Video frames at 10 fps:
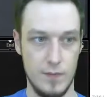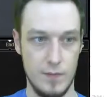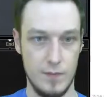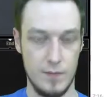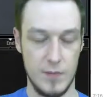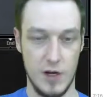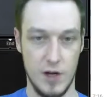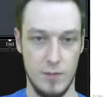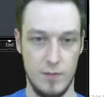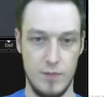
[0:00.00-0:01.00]
you know,
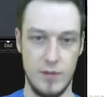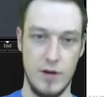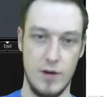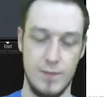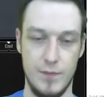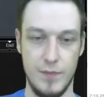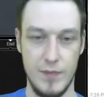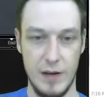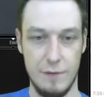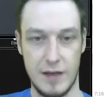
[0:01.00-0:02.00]
the
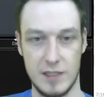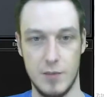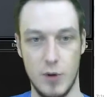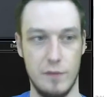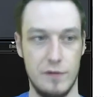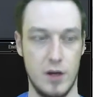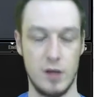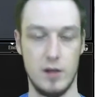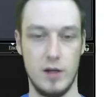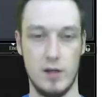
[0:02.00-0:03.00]
infect opponent flooding a
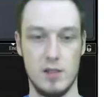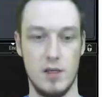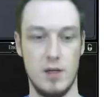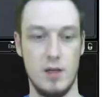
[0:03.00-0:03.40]
little is good,